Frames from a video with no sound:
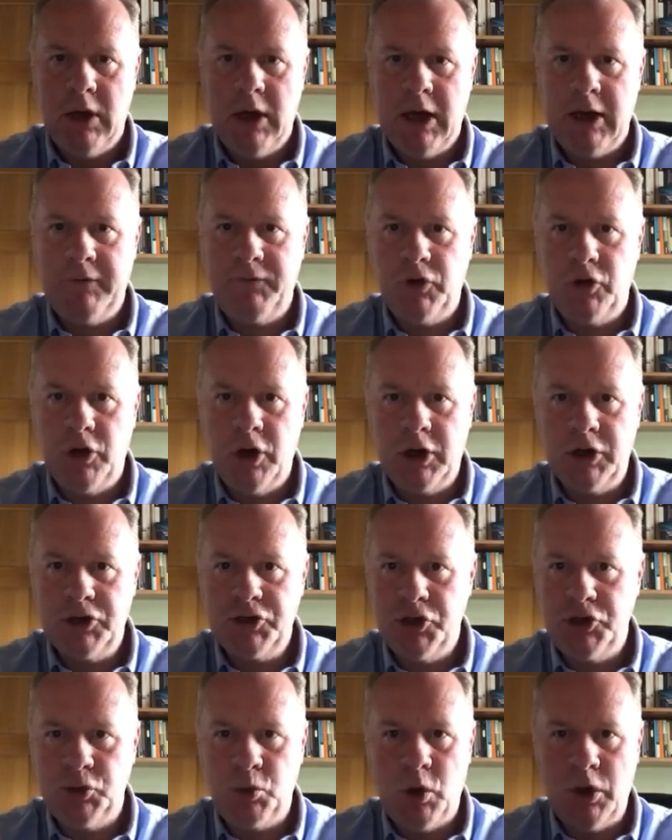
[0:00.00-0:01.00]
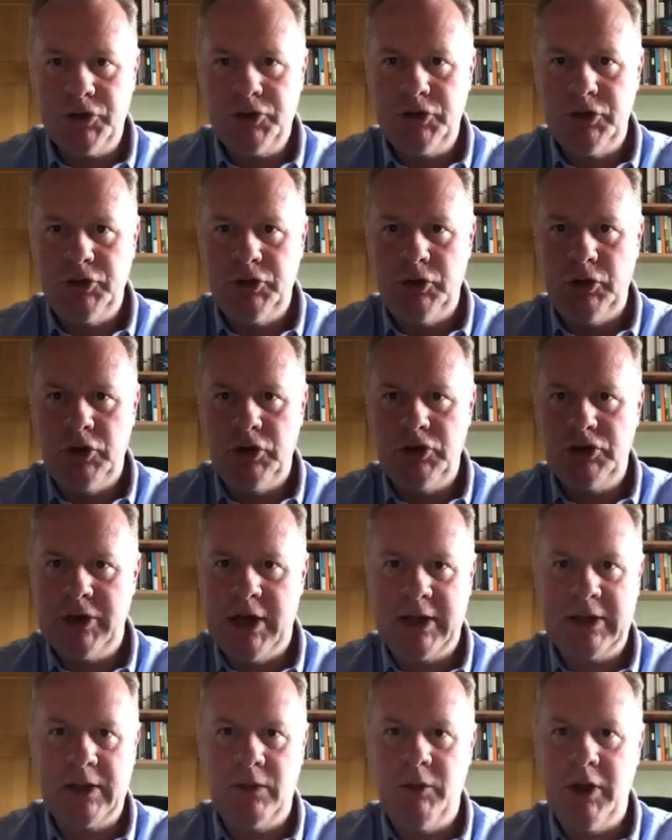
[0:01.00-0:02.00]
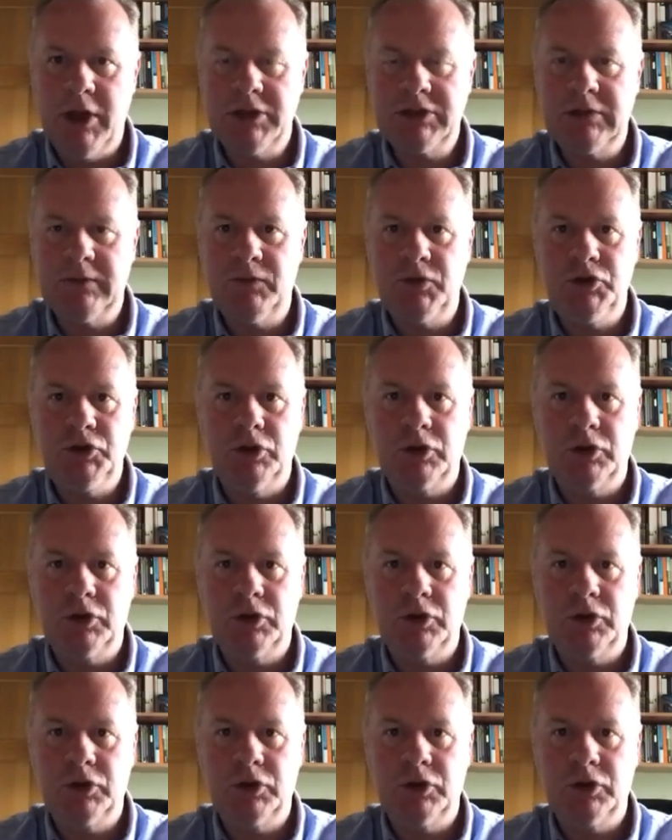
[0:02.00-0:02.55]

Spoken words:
And if you're honest, as you watch the news, like the rest of us,